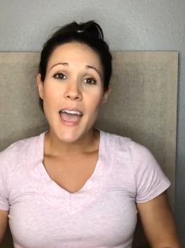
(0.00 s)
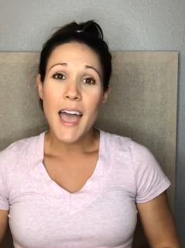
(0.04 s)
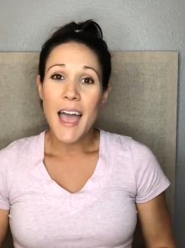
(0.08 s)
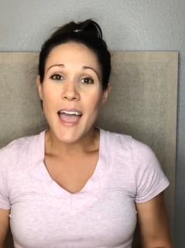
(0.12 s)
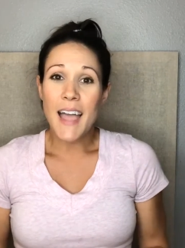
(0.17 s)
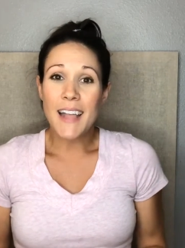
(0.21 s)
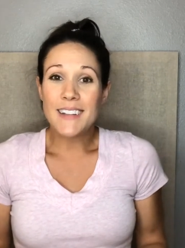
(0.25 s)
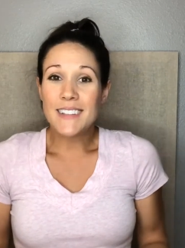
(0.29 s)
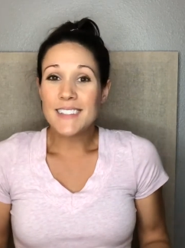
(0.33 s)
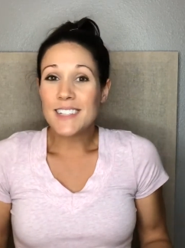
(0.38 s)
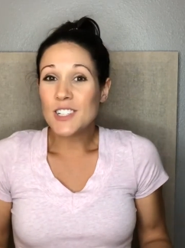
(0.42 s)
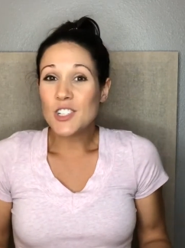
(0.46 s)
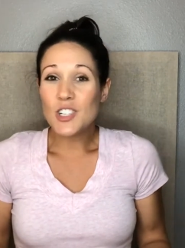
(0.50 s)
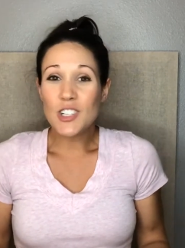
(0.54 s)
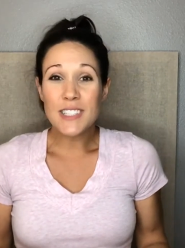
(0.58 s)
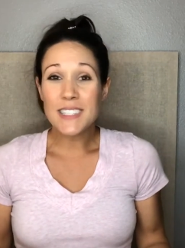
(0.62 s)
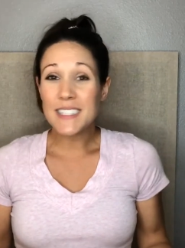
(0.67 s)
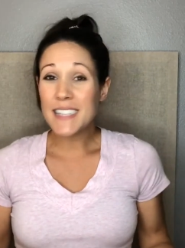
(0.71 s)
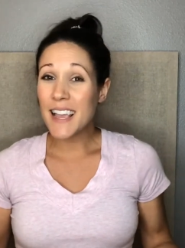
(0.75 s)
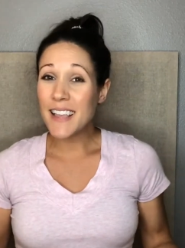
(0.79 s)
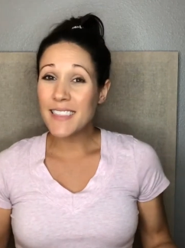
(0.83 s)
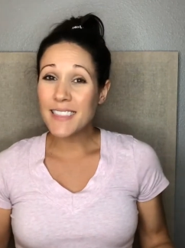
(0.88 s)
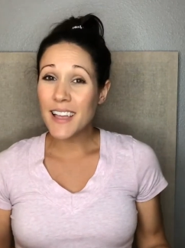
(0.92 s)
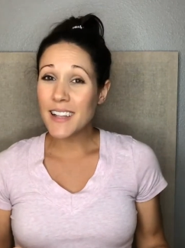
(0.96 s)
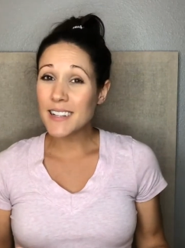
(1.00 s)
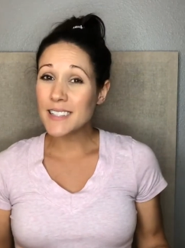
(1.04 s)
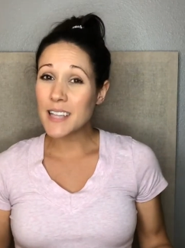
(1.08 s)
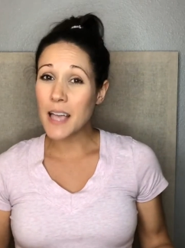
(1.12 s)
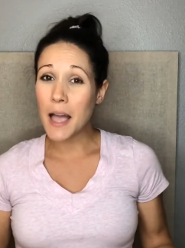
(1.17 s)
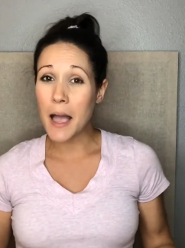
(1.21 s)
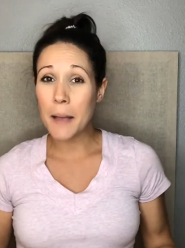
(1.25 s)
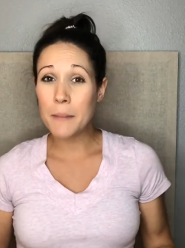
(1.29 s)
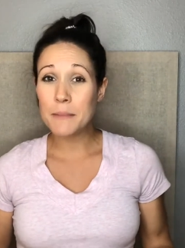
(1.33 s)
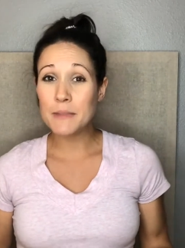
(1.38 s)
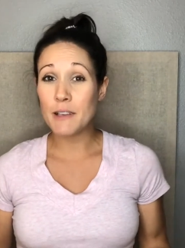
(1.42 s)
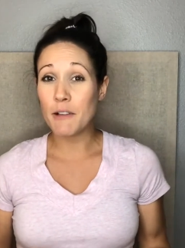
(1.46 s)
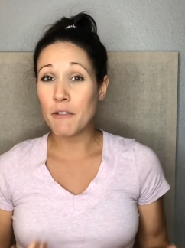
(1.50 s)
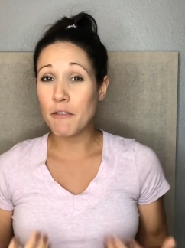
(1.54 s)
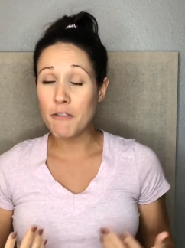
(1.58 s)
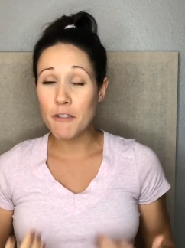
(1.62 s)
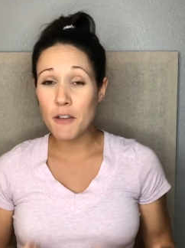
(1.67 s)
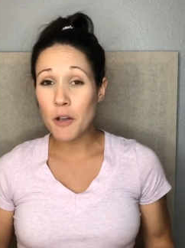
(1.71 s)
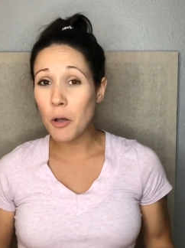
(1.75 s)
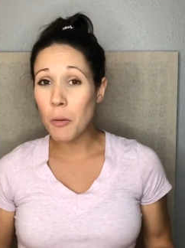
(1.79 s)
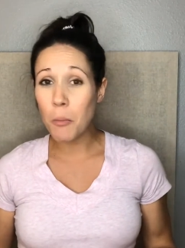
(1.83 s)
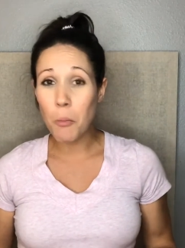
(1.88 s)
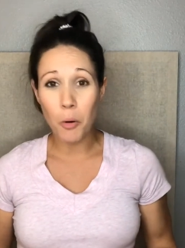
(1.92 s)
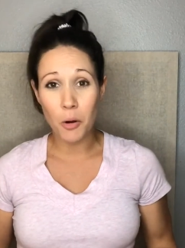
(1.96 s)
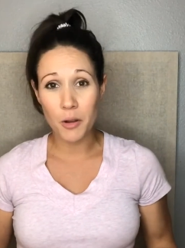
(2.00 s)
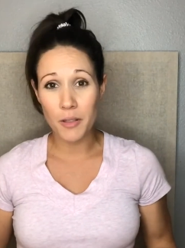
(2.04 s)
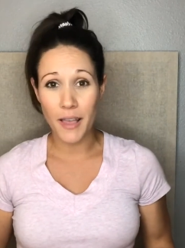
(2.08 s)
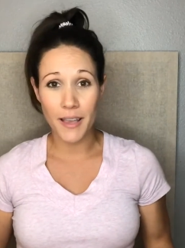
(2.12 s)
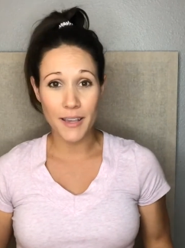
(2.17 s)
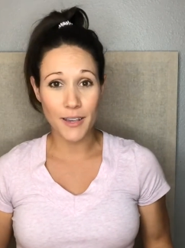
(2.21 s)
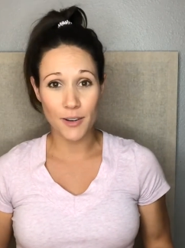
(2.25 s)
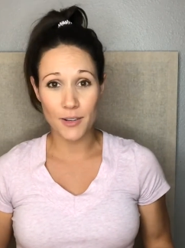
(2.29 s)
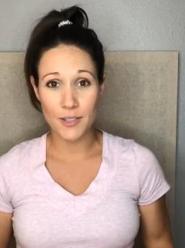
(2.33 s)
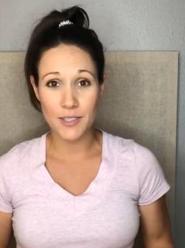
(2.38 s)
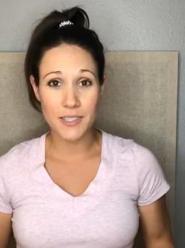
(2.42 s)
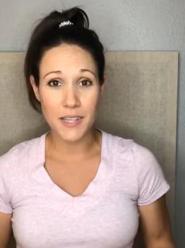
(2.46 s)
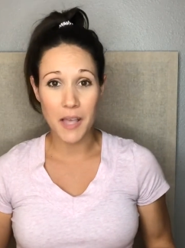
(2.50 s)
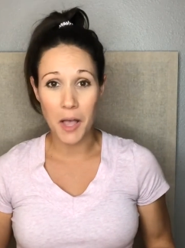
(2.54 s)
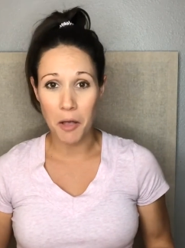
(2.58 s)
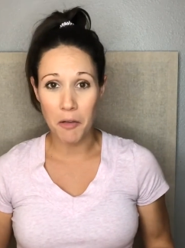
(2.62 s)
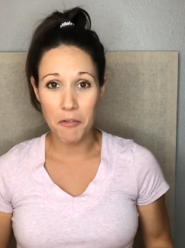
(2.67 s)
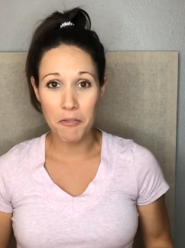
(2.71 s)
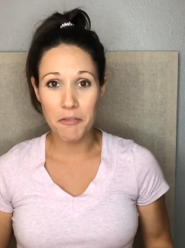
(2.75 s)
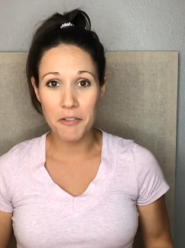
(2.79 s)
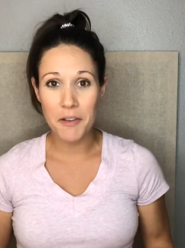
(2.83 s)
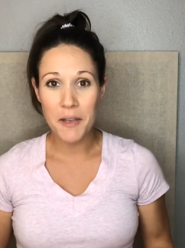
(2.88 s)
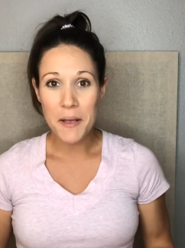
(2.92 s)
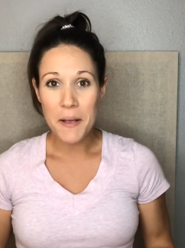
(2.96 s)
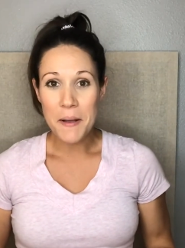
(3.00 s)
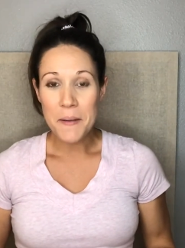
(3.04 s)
and to just take that time to feel more like yourself.